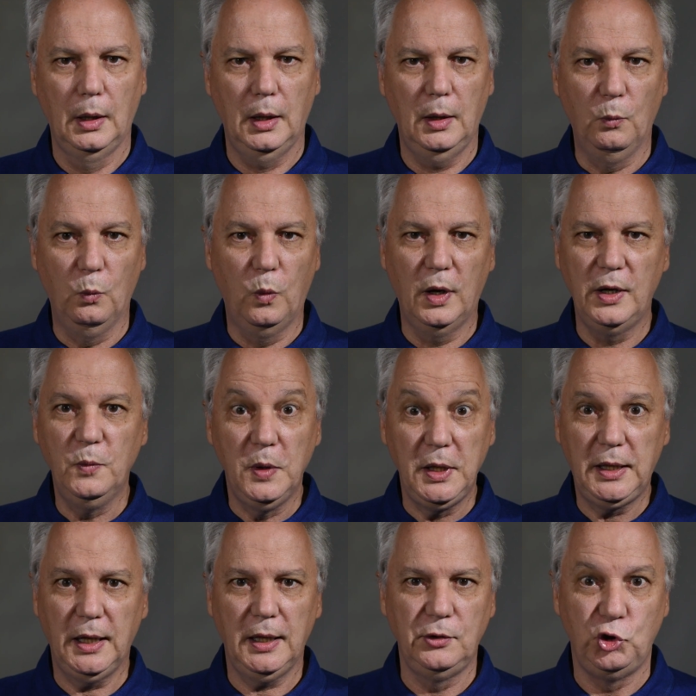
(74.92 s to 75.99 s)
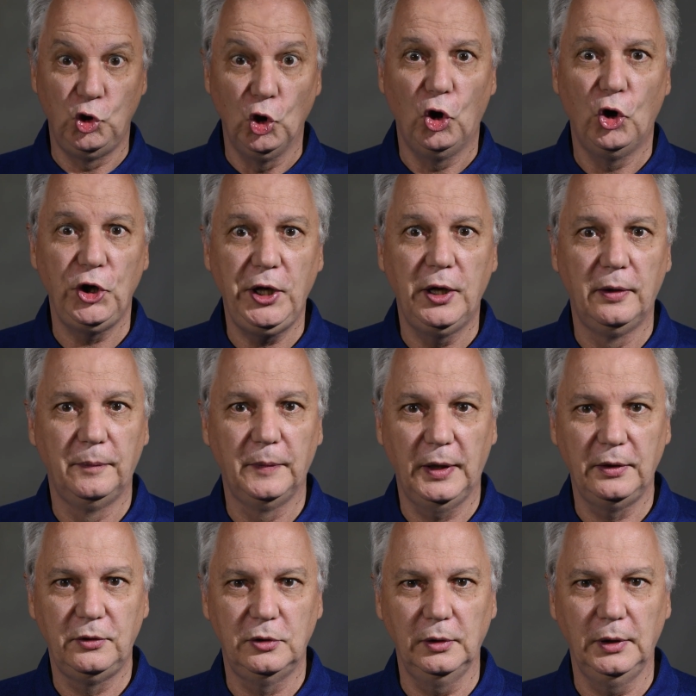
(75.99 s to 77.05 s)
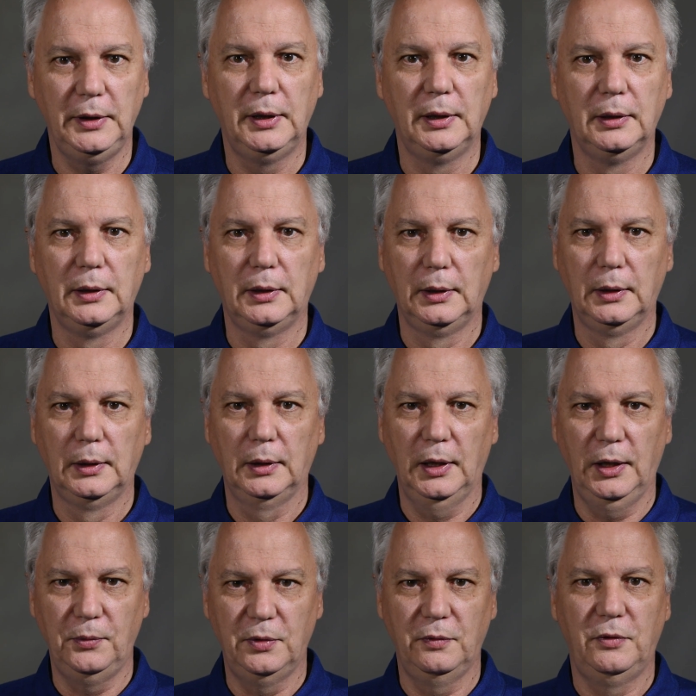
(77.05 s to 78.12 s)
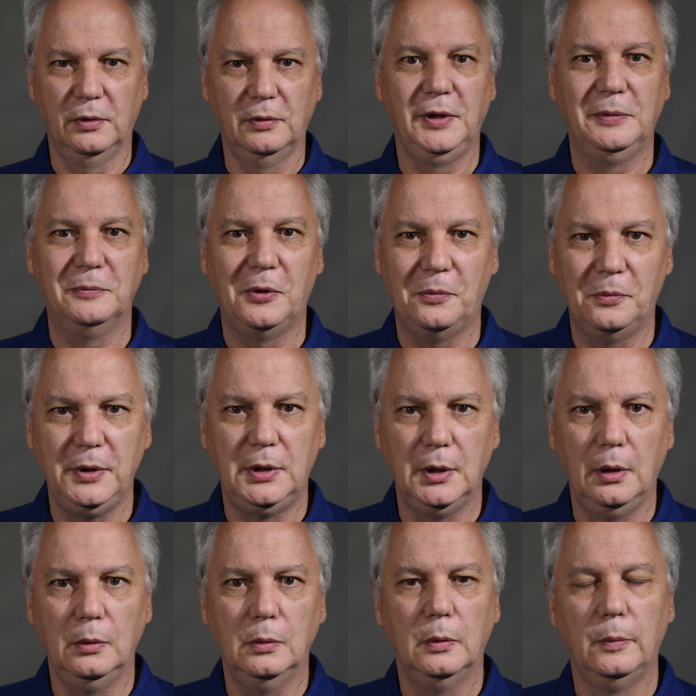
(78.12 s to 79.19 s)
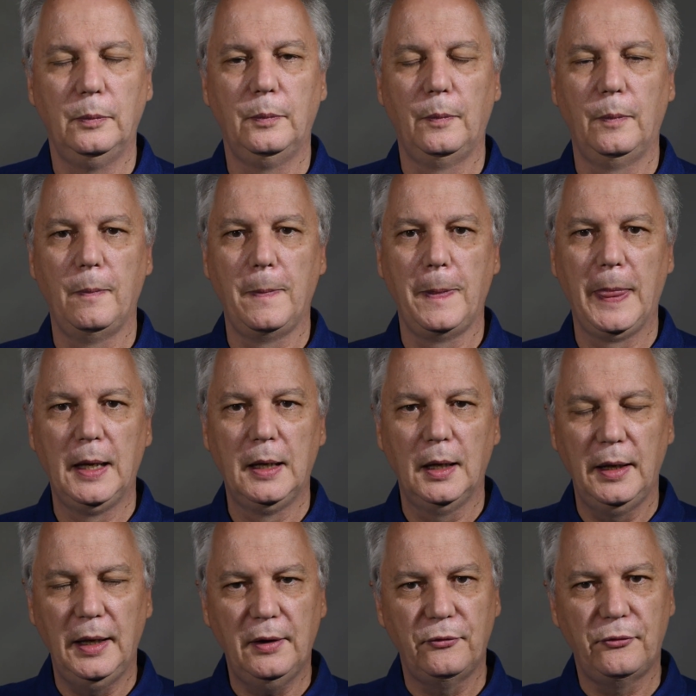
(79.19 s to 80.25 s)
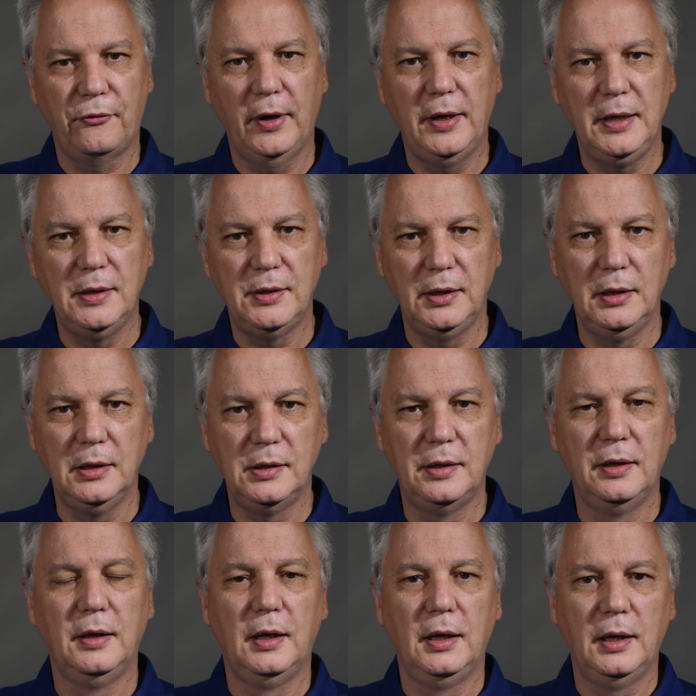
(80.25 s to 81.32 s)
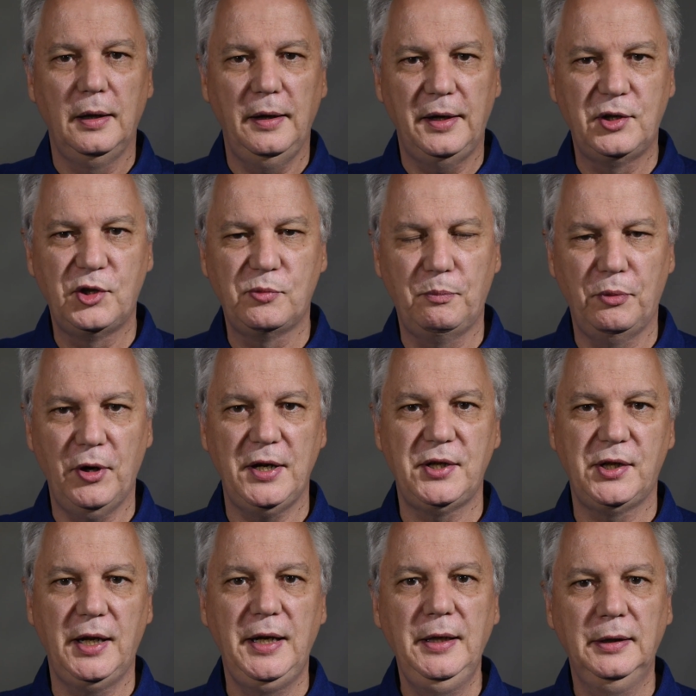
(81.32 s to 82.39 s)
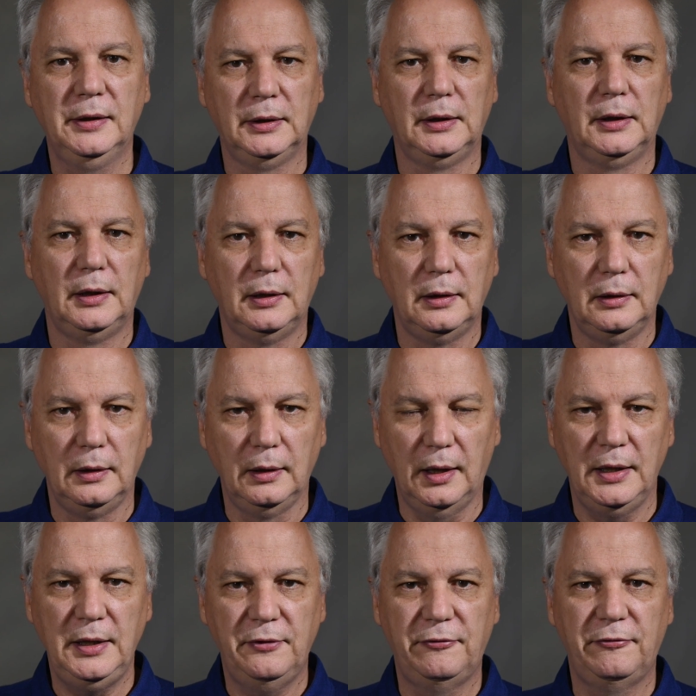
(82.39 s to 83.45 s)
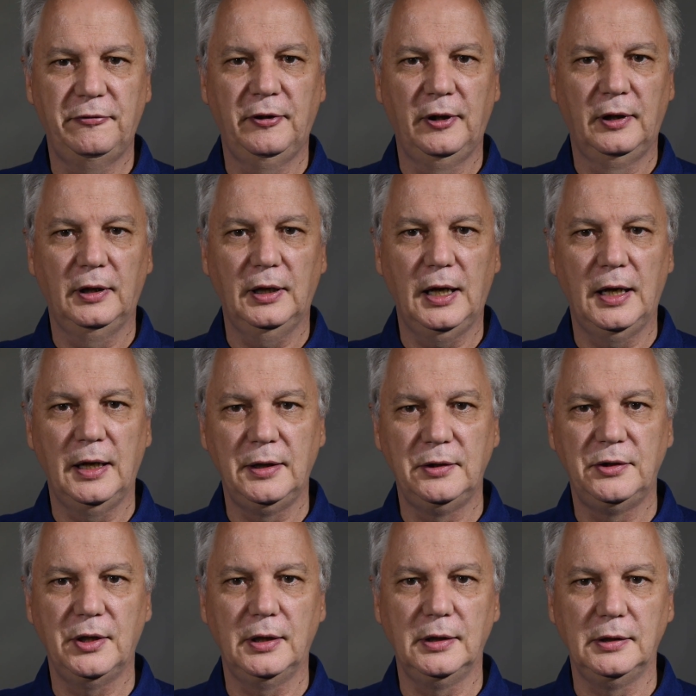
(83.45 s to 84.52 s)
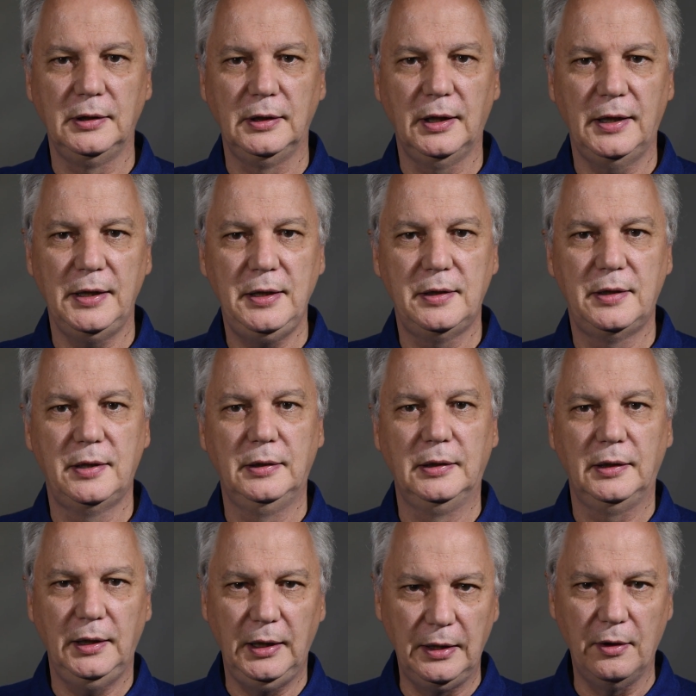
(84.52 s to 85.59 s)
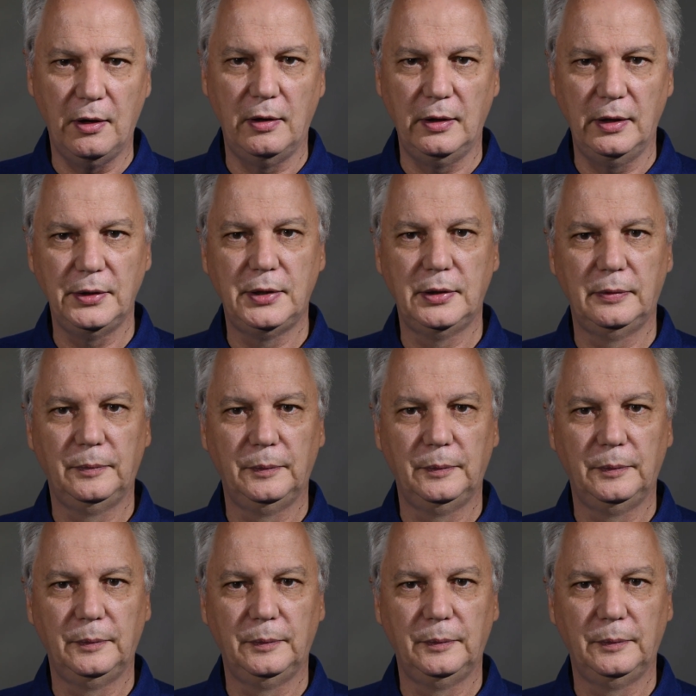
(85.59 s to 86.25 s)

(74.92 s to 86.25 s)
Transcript: And why we get joy, actually, out of doing what we do. And that phrase is expressing life and light in art.